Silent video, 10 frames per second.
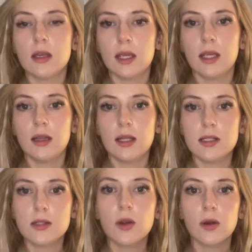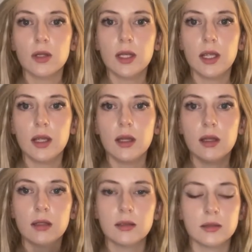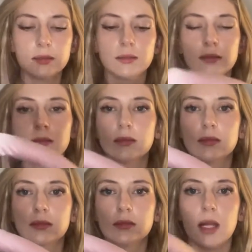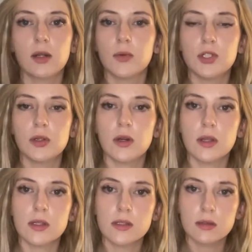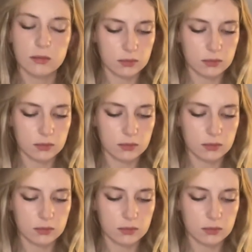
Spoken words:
heatless curling, I don't know what you call this,